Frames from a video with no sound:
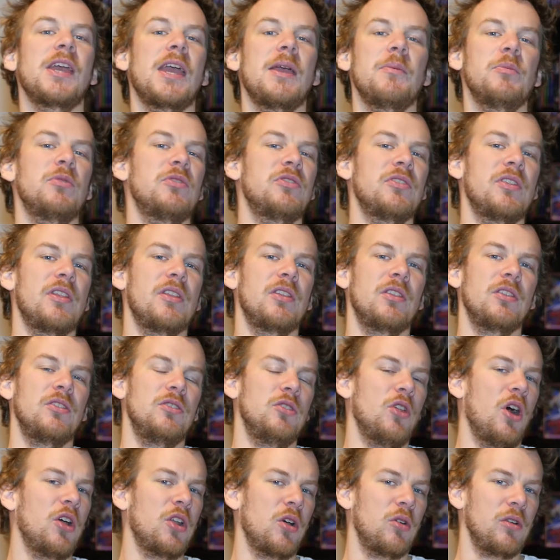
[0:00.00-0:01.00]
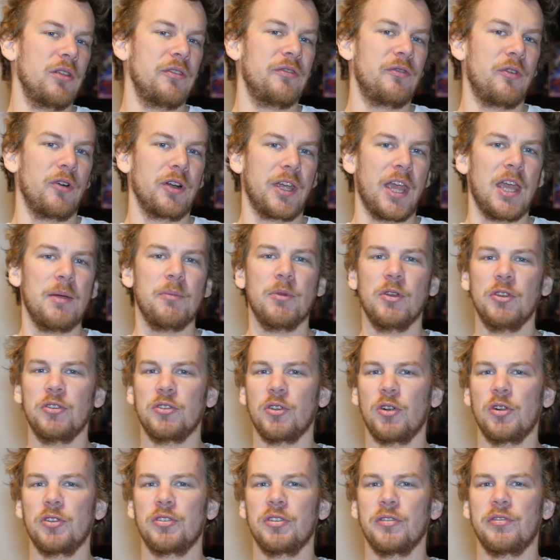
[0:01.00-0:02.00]
games, not only for gamers,
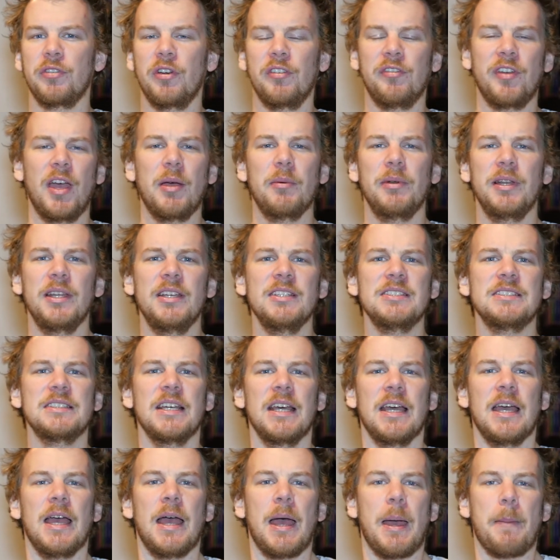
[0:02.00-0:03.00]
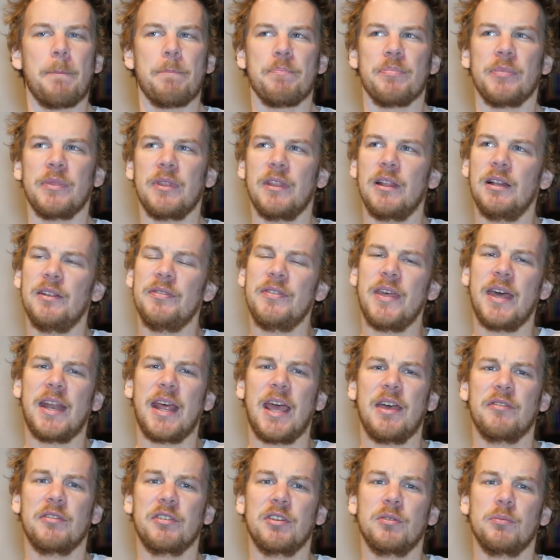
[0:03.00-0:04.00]
also for families, that
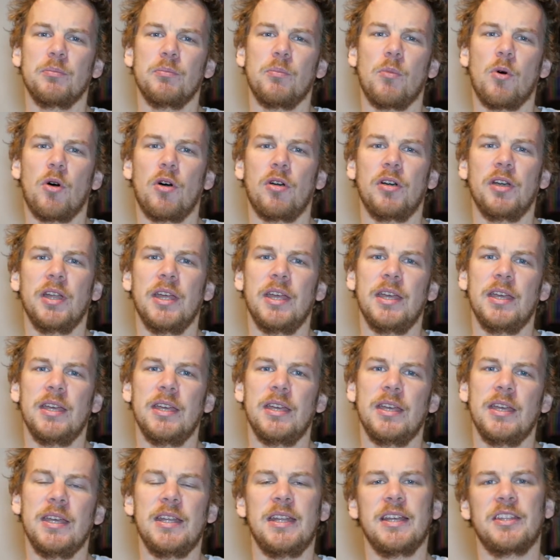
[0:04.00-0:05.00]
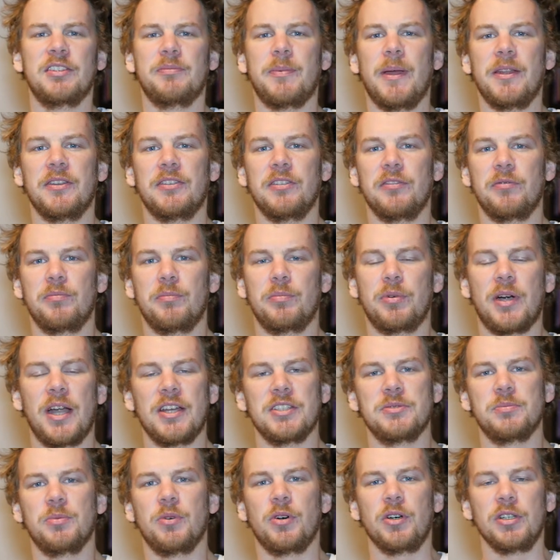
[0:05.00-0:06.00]
have a more inexpensive
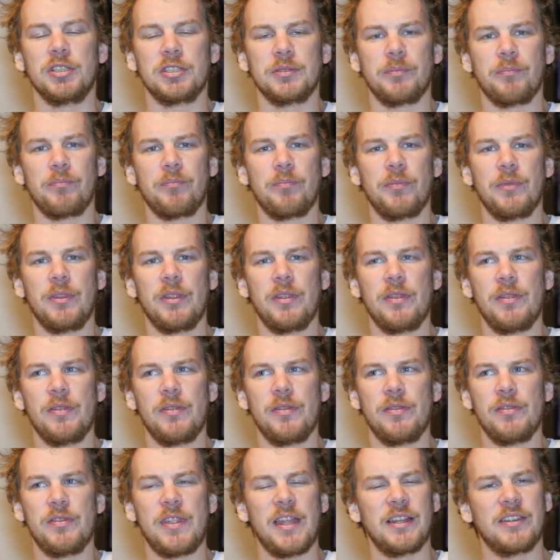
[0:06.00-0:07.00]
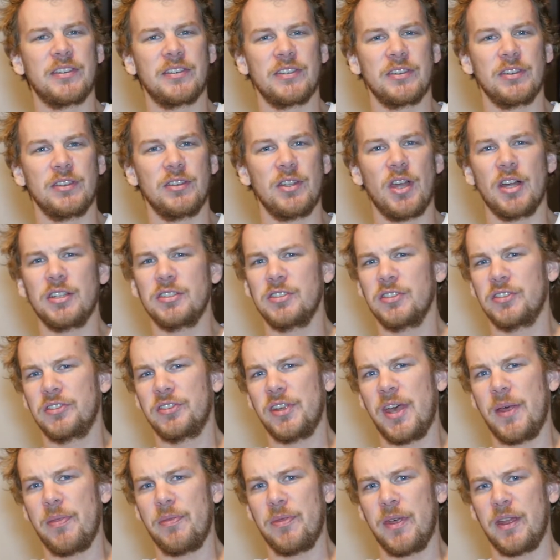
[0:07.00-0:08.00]
price point. That's not to
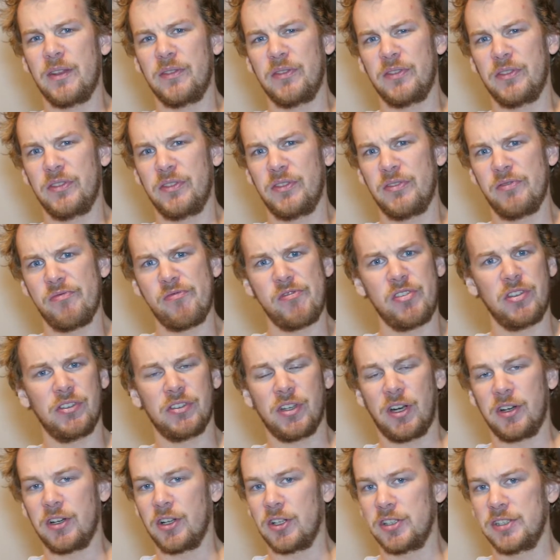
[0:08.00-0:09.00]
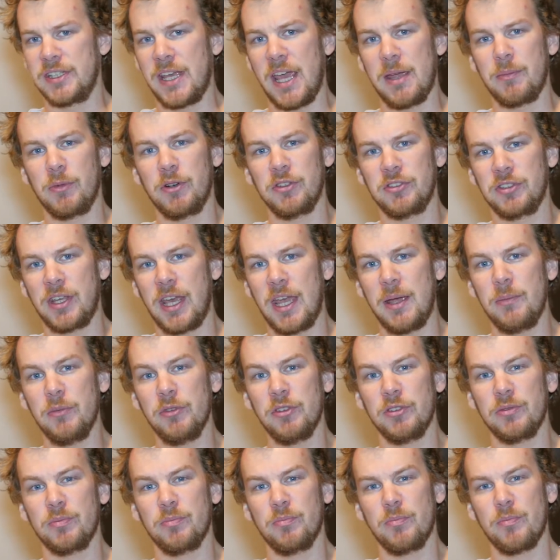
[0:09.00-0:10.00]
say that these are not gamers
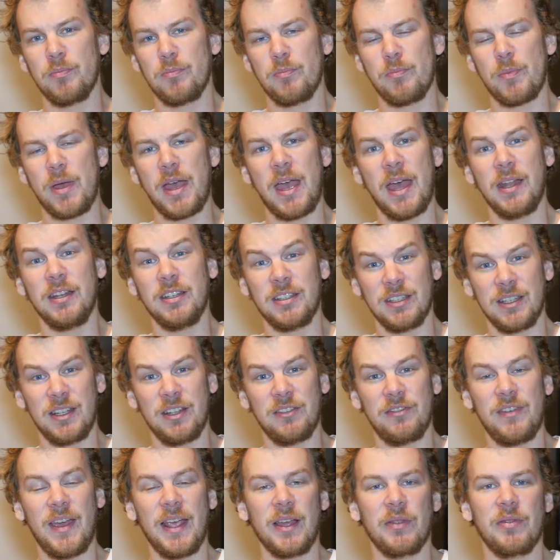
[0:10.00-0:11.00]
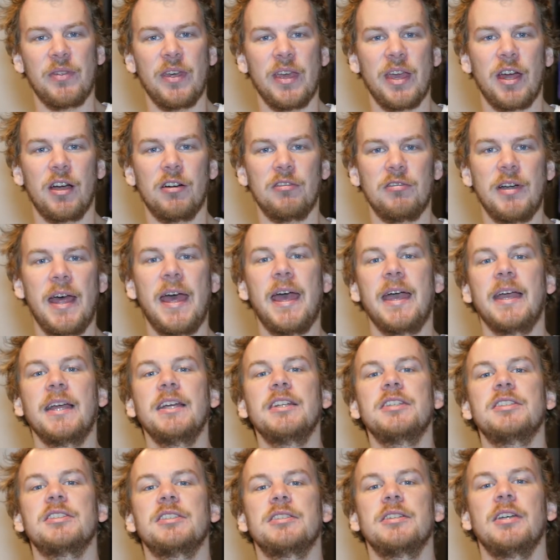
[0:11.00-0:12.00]
games, and in fact they are
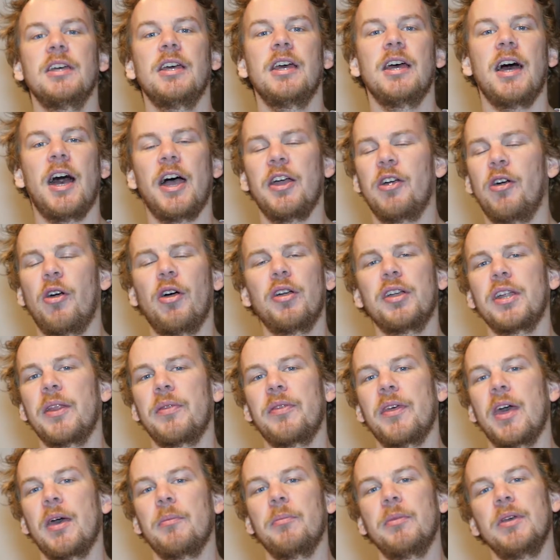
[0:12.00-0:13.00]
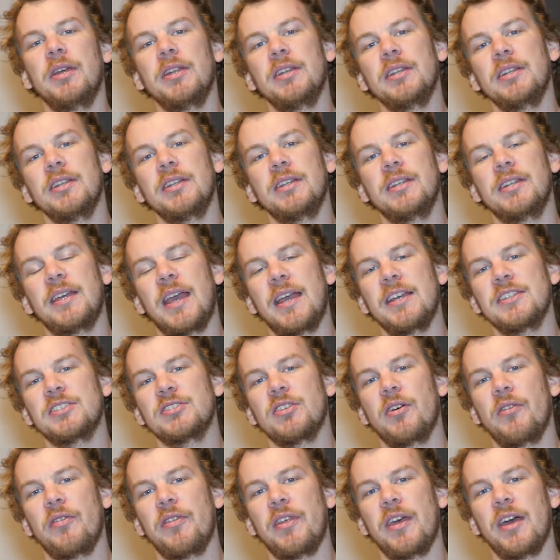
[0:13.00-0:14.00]
ranked. I ordered them in case
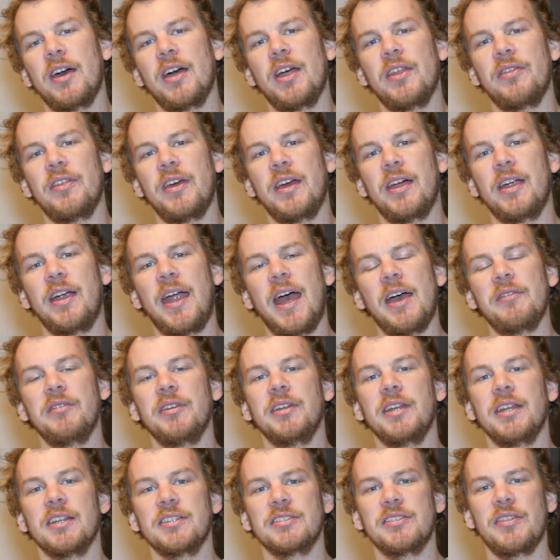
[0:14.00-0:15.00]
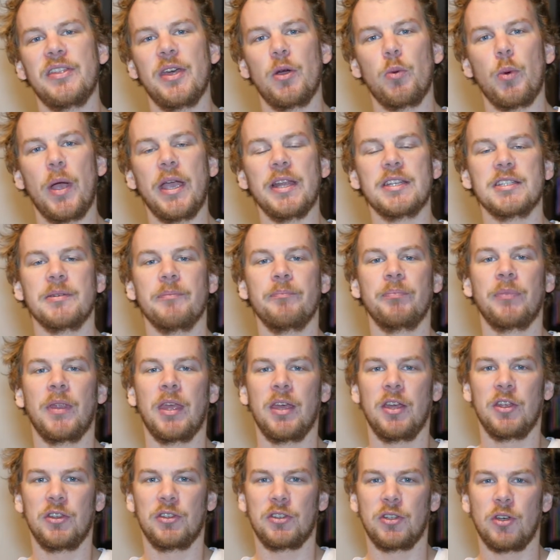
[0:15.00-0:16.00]
of their heaviness, their weight.
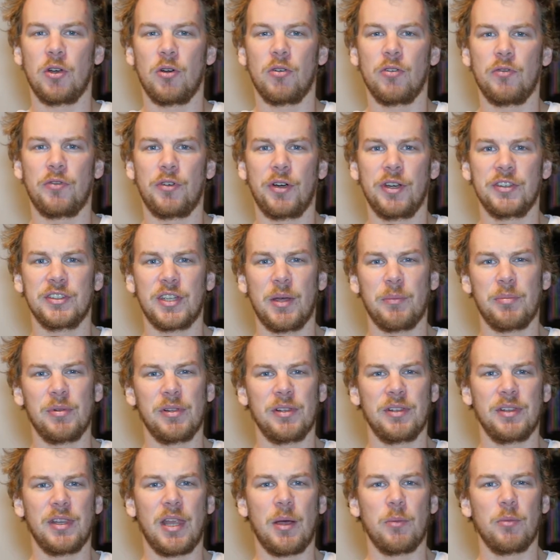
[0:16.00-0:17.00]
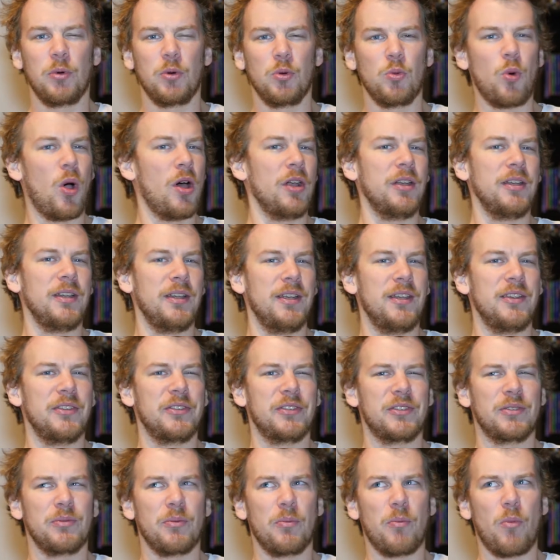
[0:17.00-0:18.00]
So for example, number 1
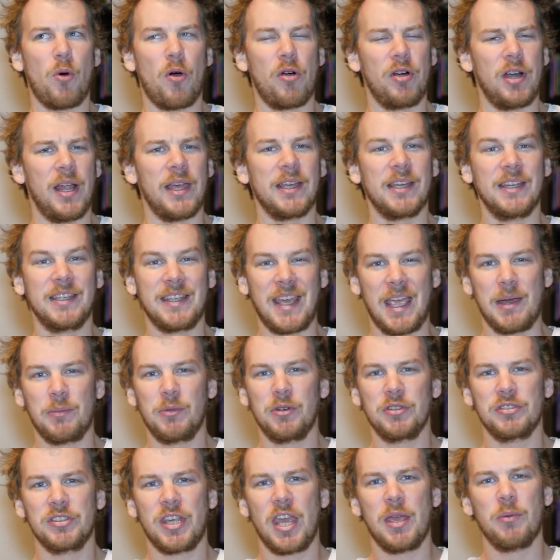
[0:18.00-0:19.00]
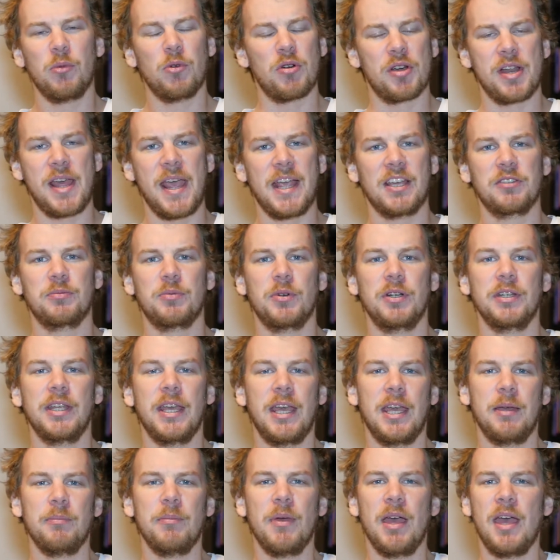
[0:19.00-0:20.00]
is more like a gamers game or an expert
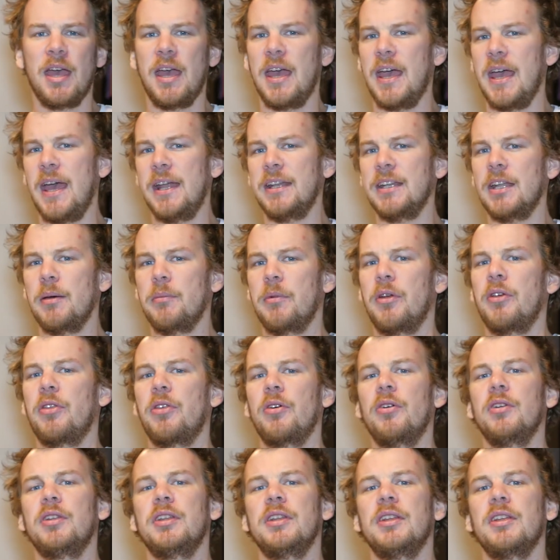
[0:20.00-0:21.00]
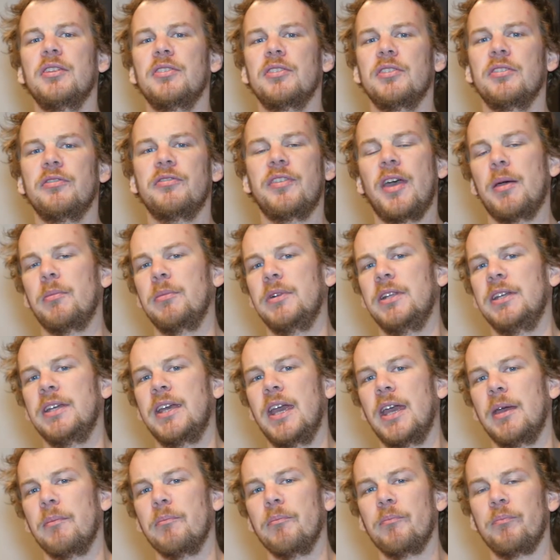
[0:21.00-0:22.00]
game, and number 13 is a family
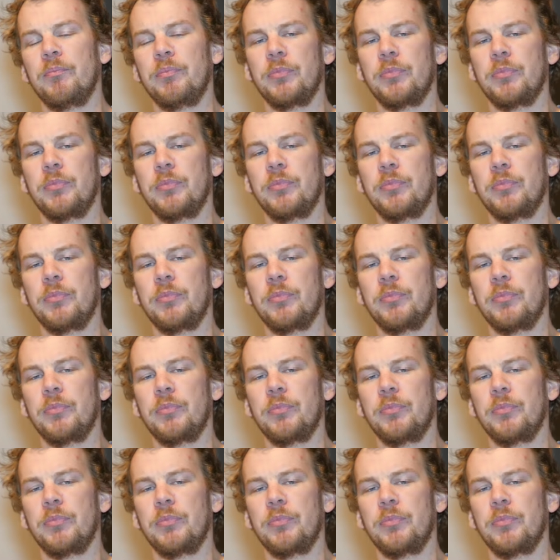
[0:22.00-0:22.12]
game.